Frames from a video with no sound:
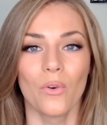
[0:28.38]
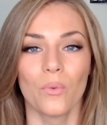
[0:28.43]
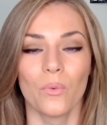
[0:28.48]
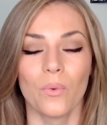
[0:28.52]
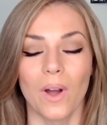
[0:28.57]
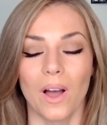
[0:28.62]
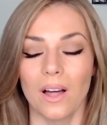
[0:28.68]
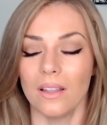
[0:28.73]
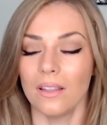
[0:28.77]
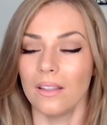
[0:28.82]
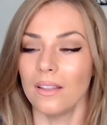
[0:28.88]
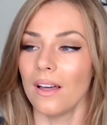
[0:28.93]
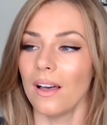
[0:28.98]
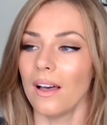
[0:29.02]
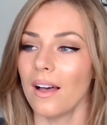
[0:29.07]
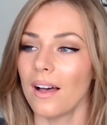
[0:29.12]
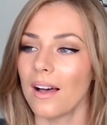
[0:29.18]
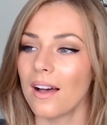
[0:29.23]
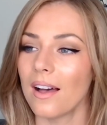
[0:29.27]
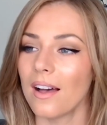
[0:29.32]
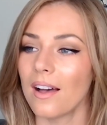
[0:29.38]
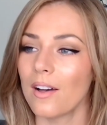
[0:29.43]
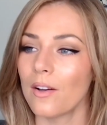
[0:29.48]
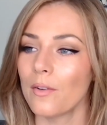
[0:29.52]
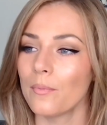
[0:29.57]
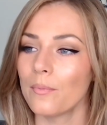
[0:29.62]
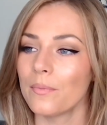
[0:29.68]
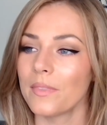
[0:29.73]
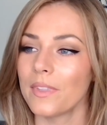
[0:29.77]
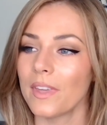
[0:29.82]
Well,
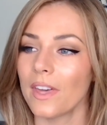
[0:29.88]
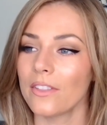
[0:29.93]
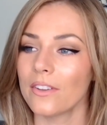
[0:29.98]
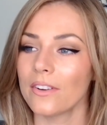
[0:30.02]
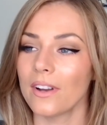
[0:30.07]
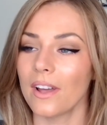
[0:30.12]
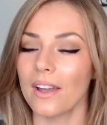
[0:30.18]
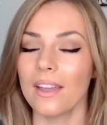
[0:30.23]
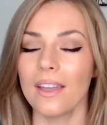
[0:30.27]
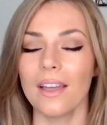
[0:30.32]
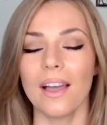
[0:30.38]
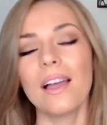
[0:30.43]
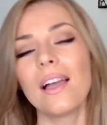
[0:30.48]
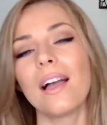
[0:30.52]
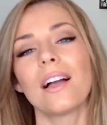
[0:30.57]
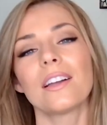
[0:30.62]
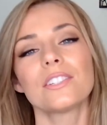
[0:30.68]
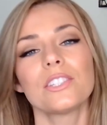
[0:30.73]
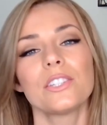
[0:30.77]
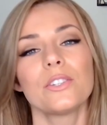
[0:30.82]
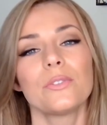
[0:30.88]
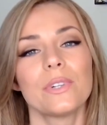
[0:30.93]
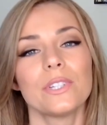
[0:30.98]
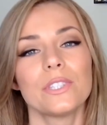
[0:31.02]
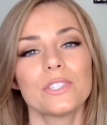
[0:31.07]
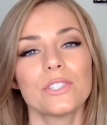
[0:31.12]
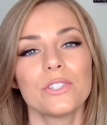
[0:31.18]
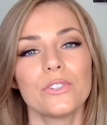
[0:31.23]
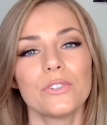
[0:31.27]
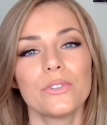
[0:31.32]
the other night I actually
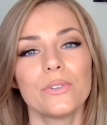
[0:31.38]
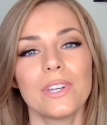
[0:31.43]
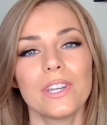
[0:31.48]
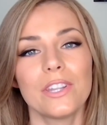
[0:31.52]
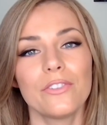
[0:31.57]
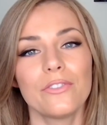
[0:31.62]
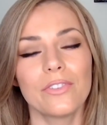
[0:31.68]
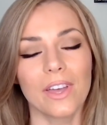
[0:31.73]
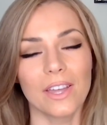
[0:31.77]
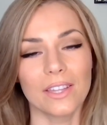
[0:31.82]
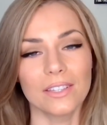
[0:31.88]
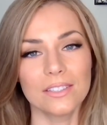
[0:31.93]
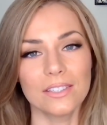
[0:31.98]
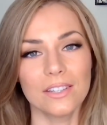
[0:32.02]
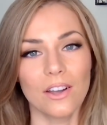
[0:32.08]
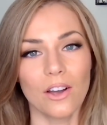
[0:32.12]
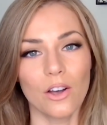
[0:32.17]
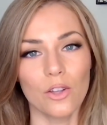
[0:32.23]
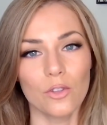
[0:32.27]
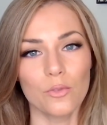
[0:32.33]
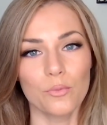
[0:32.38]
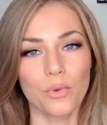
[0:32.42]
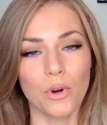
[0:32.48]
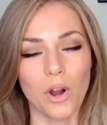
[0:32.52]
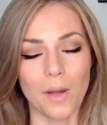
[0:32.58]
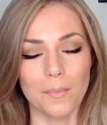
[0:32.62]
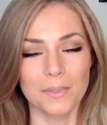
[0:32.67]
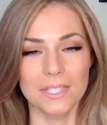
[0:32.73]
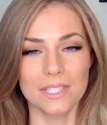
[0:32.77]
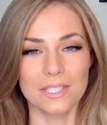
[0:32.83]
went to an event called
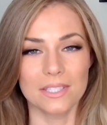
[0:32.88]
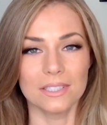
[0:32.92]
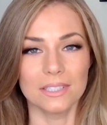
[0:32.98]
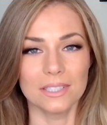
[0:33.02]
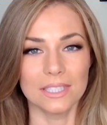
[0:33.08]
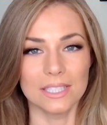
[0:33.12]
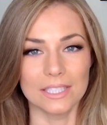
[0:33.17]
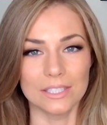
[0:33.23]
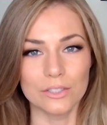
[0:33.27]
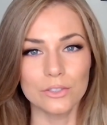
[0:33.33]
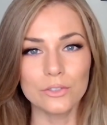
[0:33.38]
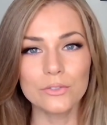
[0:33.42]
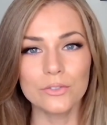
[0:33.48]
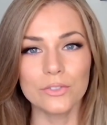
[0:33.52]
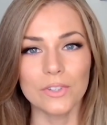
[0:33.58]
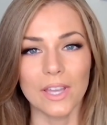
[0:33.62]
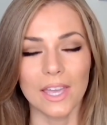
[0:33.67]
Promise to Live,